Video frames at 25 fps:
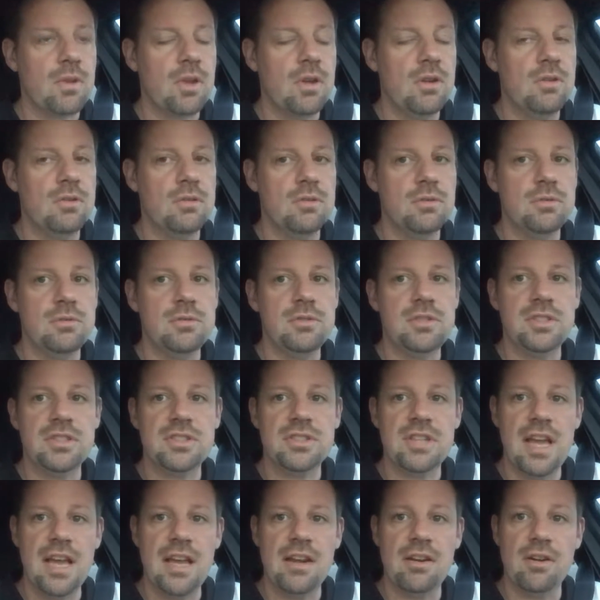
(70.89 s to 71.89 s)
who
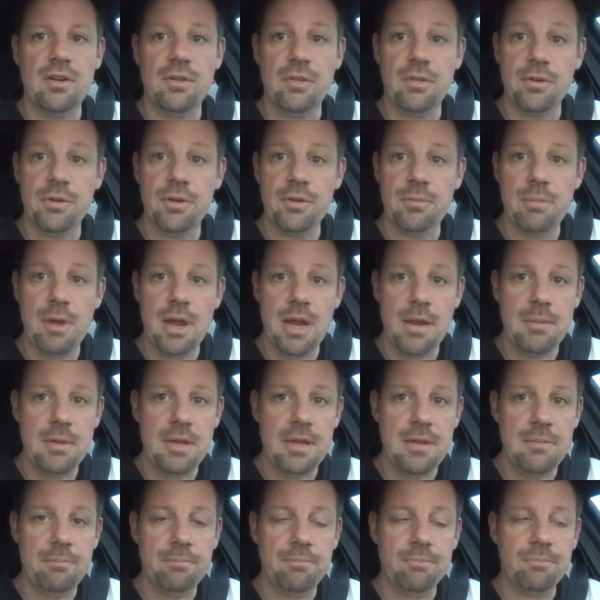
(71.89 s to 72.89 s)
just had her third
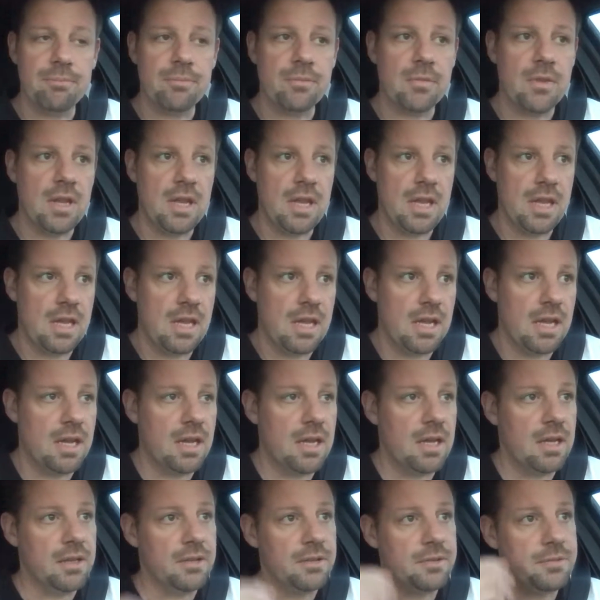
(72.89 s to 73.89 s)
baby
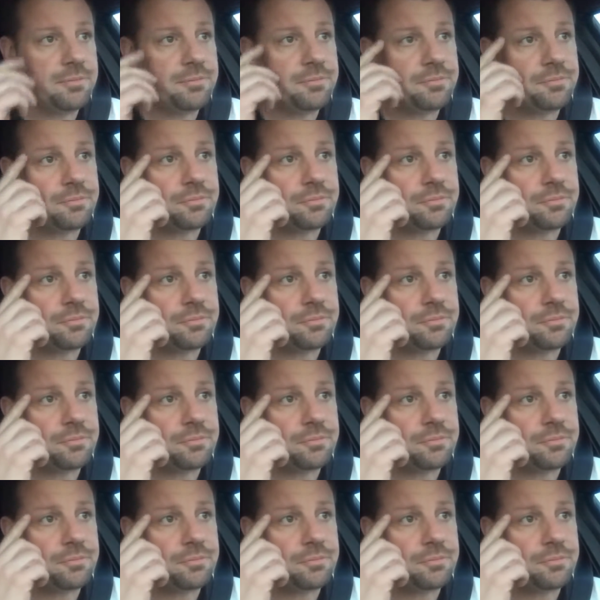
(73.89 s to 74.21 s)
and